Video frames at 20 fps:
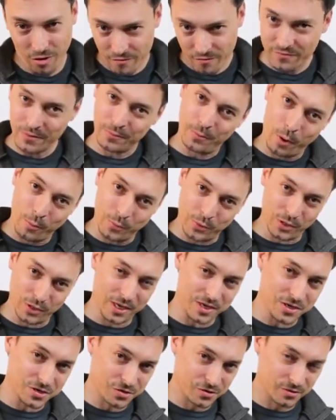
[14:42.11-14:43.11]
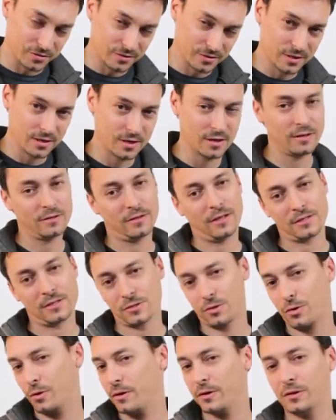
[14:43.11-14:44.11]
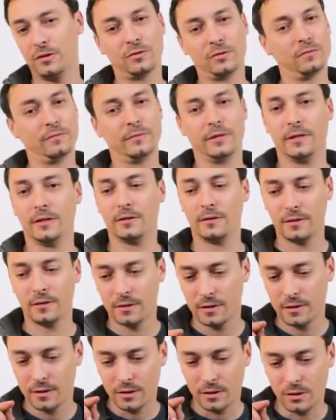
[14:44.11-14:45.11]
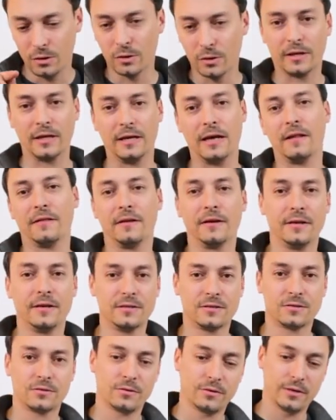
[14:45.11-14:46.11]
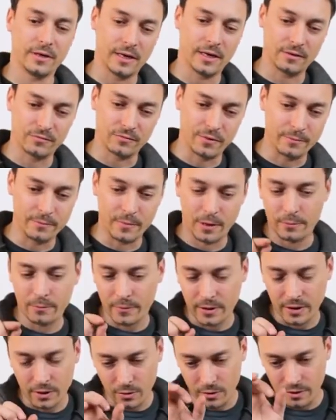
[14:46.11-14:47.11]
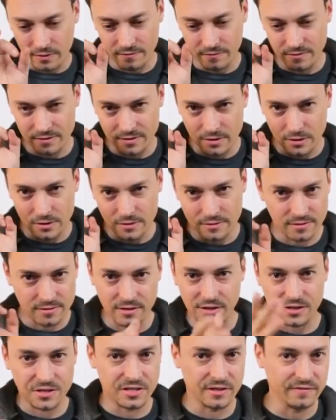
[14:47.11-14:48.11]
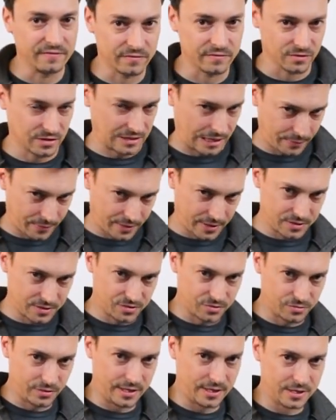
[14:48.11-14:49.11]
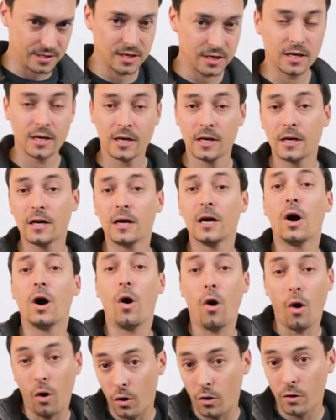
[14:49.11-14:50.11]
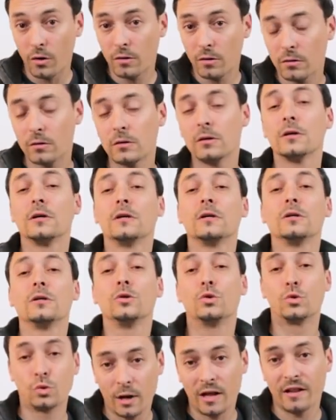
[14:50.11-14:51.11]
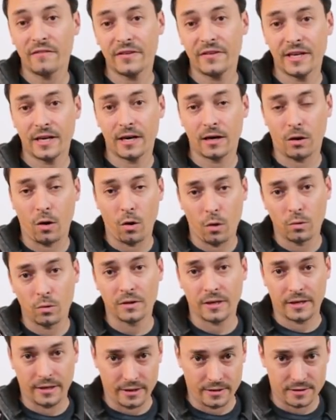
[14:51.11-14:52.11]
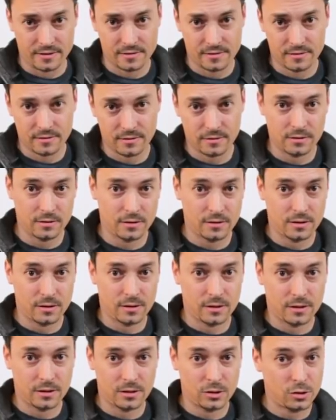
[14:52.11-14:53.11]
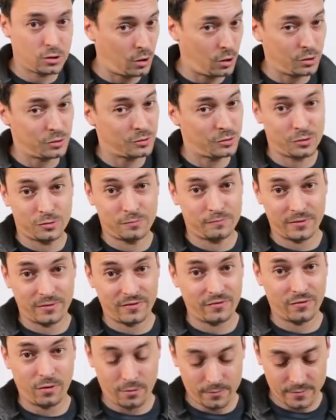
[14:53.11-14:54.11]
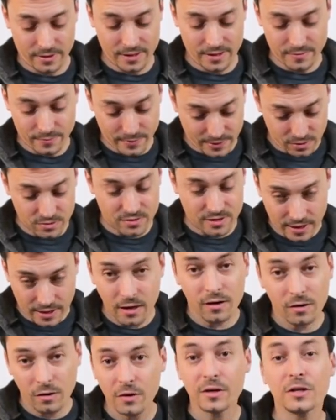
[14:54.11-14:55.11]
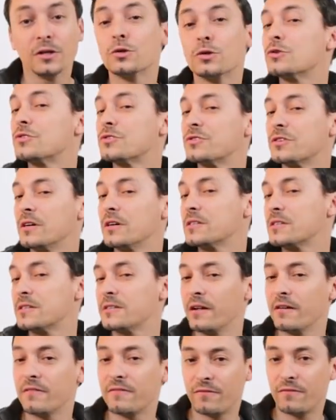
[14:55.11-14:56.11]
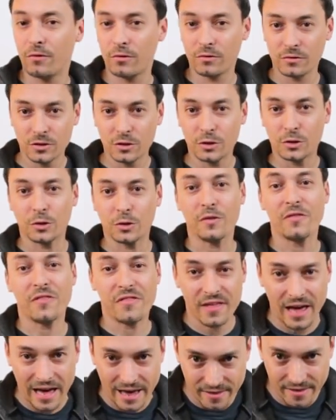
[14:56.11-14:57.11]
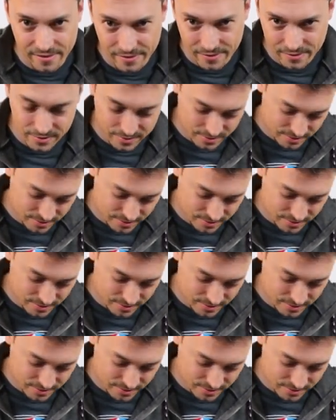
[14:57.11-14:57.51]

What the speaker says: of the population that's going to be looking at the history and remembering and searching for something strange. Or 12-year-old kids. Don't perform this because they're going to search their phone to death.